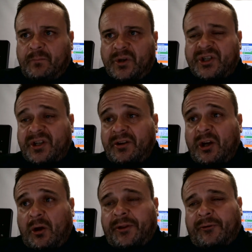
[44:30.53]
which has
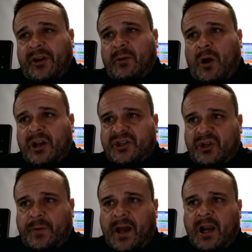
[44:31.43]
only got three wires
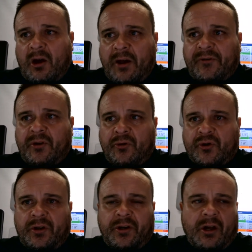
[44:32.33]
to it, alive and
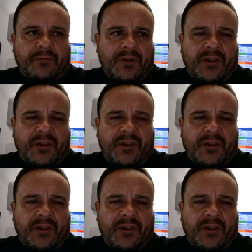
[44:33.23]
neutral and earth.